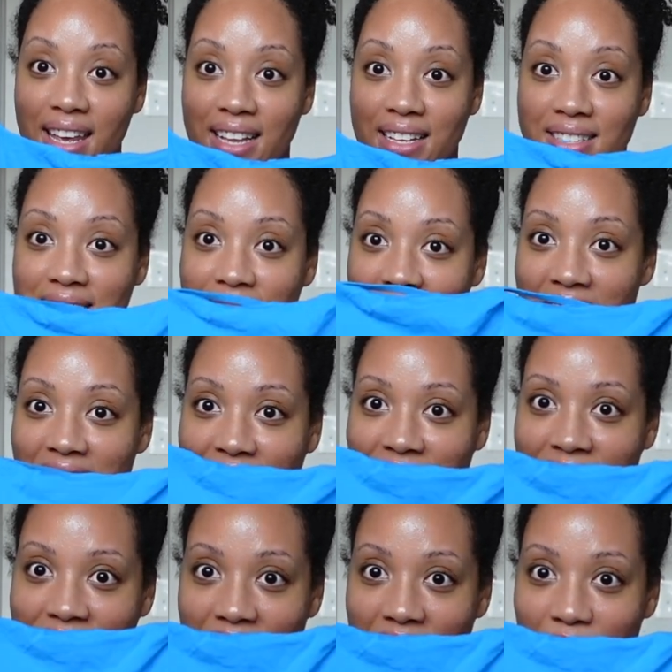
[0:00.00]
it's not
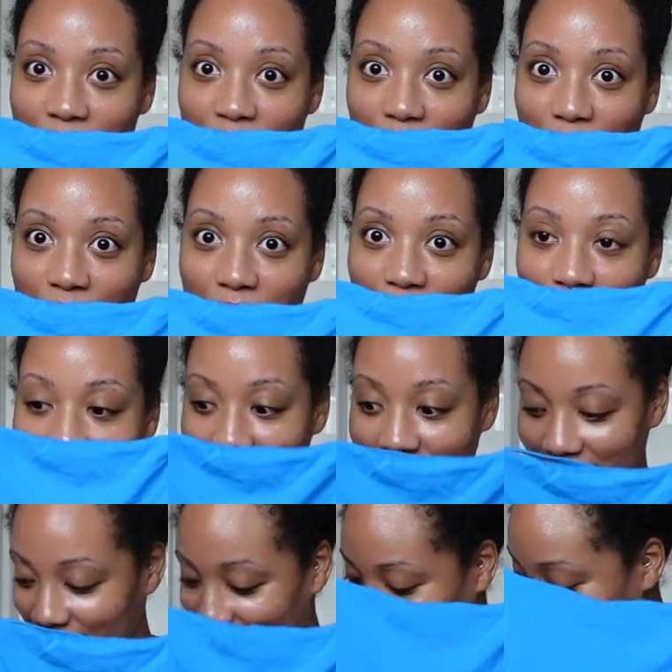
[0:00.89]
see-through.
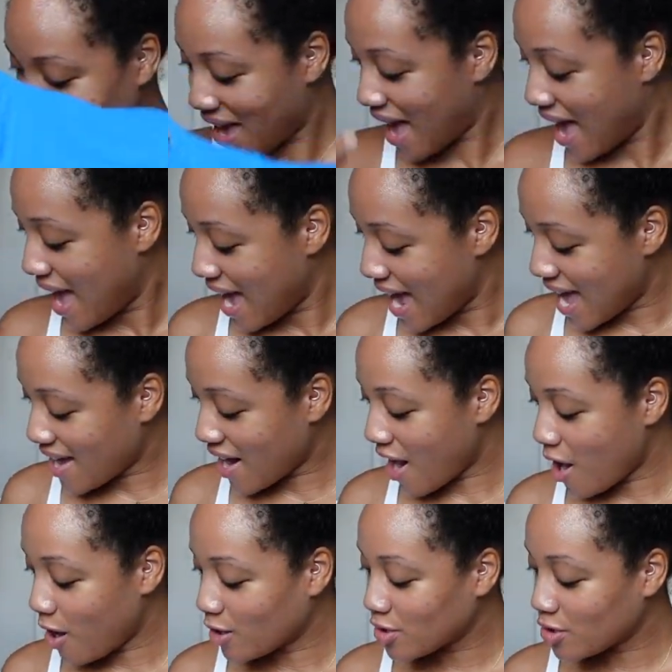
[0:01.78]
Like, and
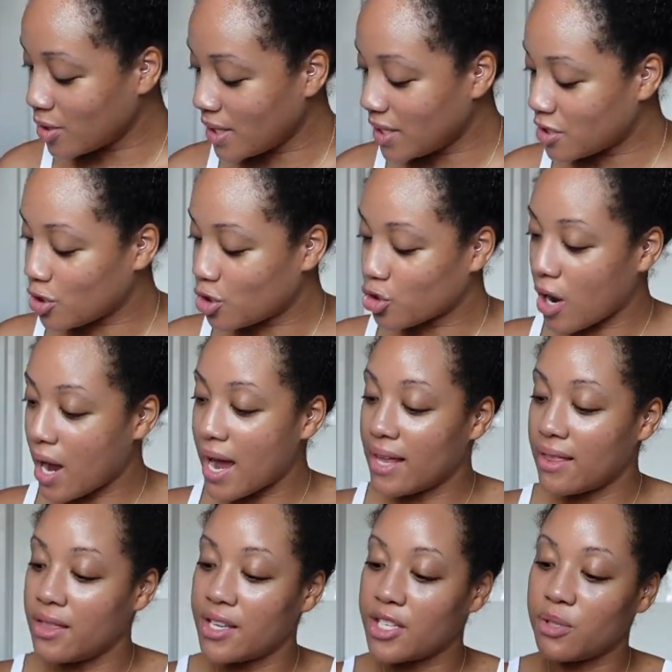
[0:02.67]
I also need to
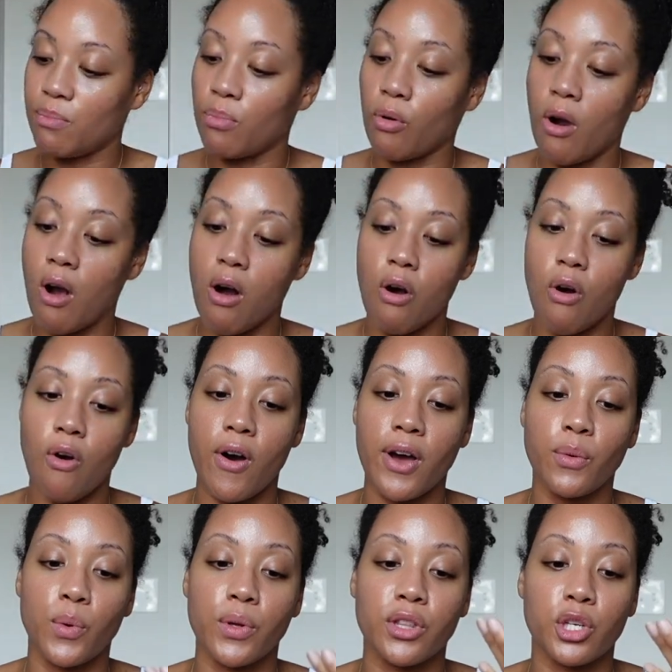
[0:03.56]
try this bra
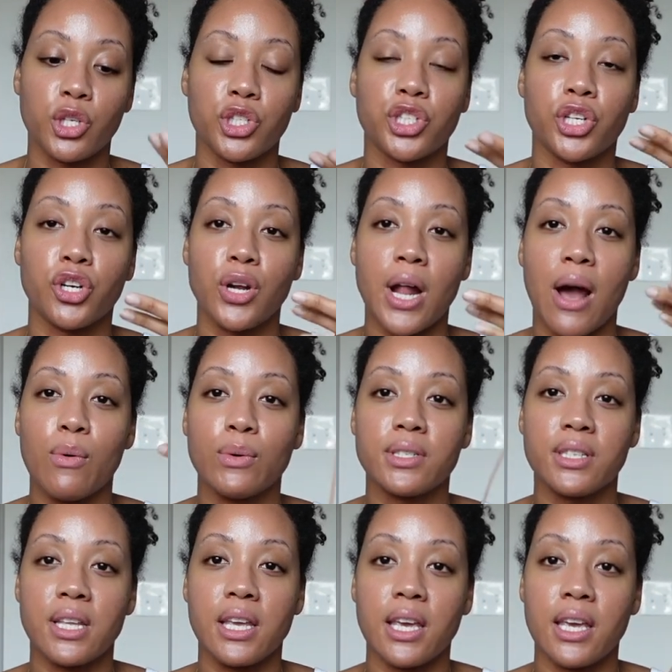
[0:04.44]
on with the shirt I
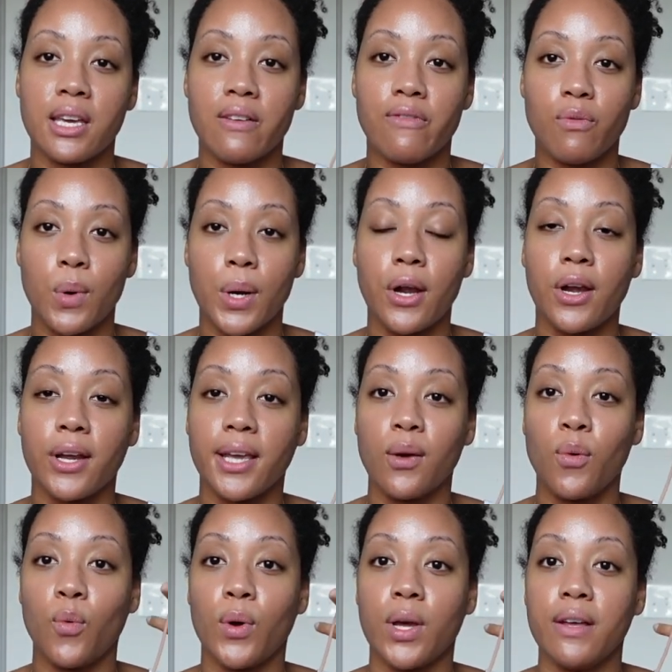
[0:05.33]
was thinking of wearing
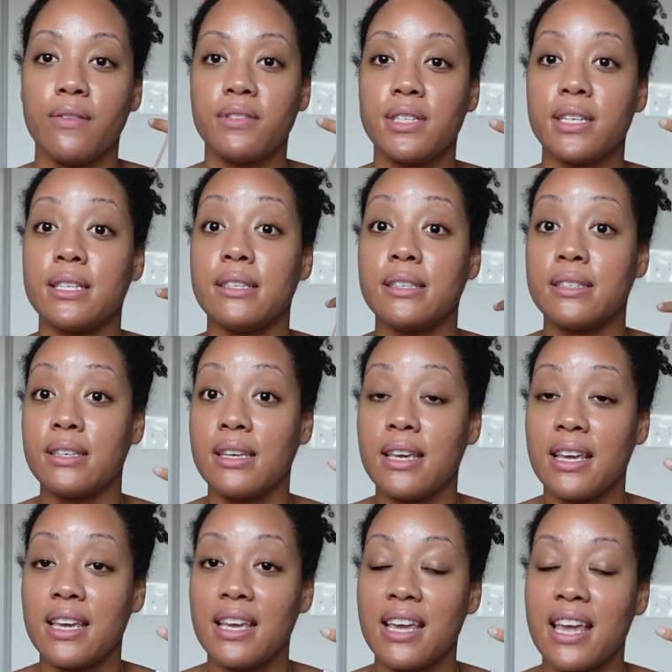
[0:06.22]
it with to
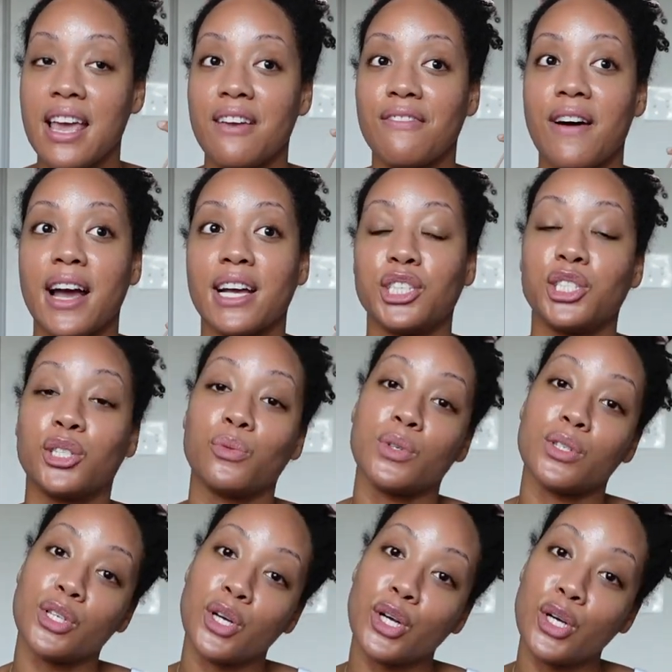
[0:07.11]
see if I should
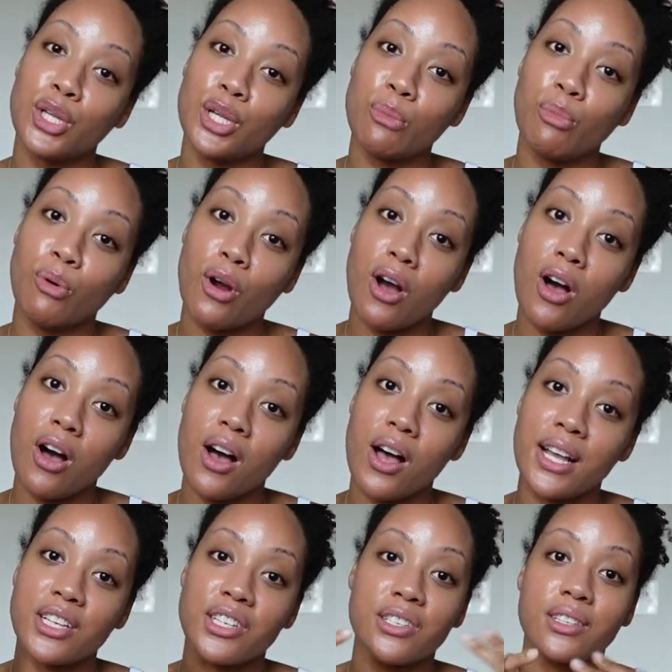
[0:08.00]
return the bra
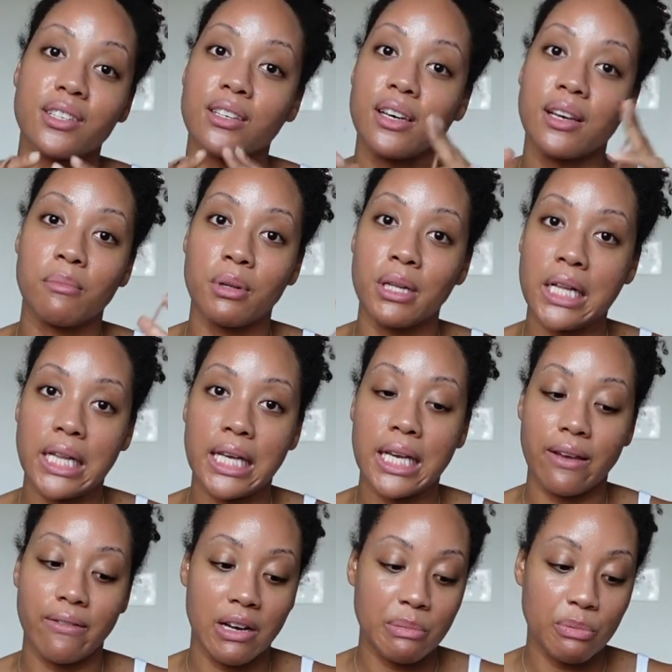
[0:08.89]
and just completely
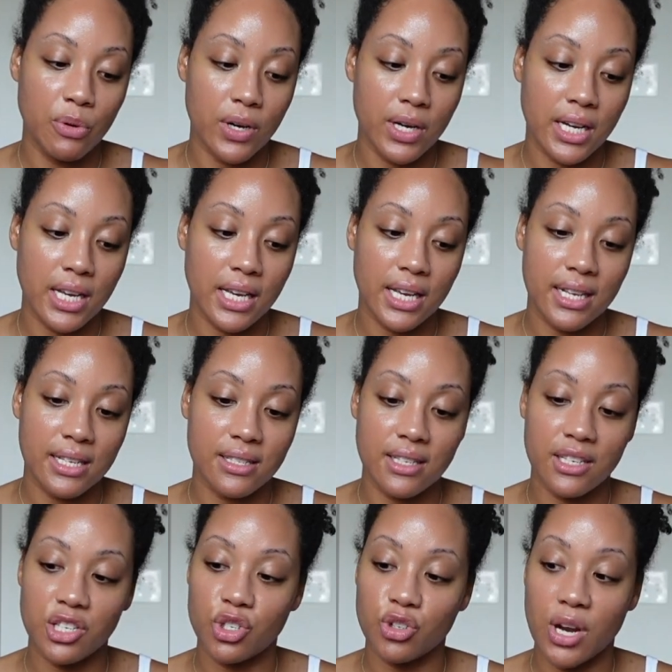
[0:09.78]
give up on it because
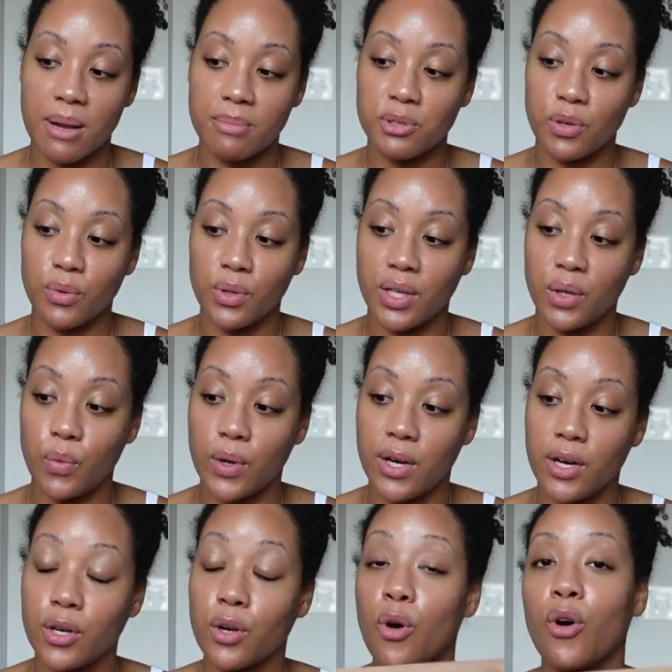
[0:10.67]
these straps are really
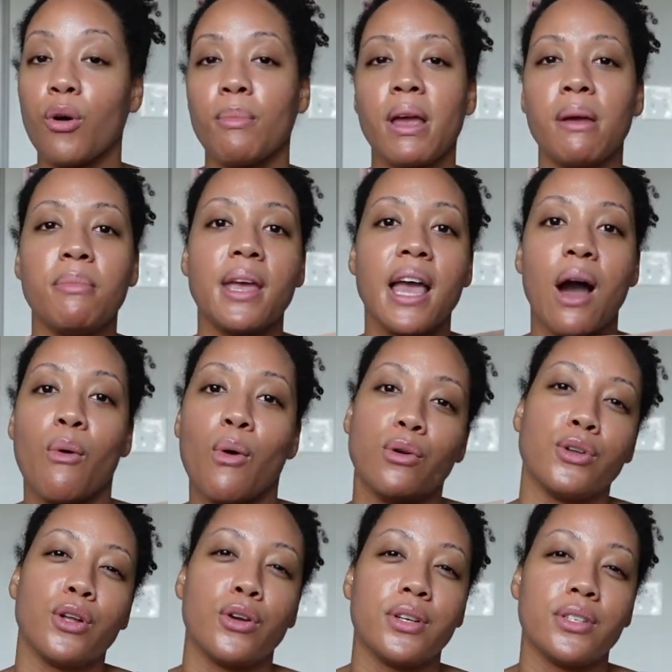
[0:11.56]
weird, or maybe I
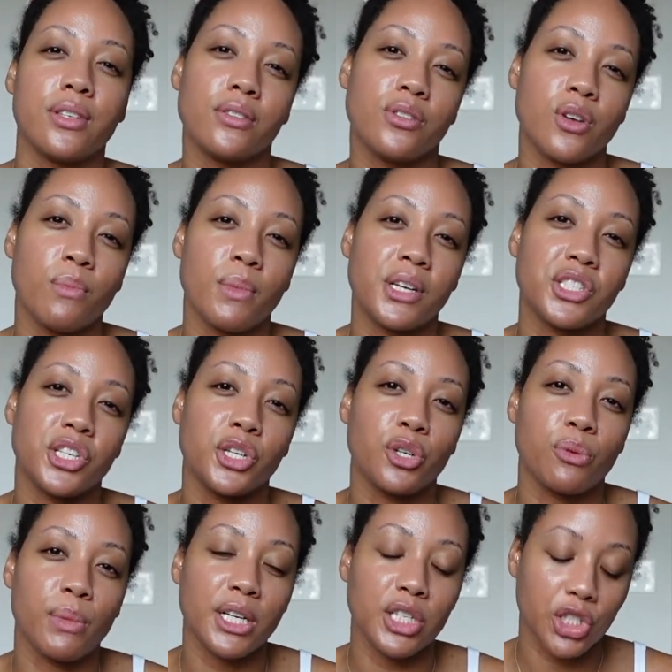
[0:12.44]
won't notice it so much
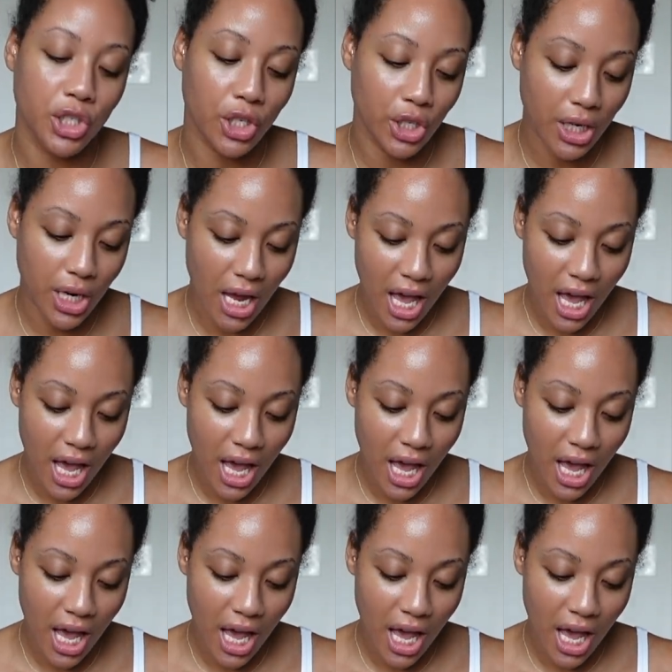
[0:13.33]
under my shirt.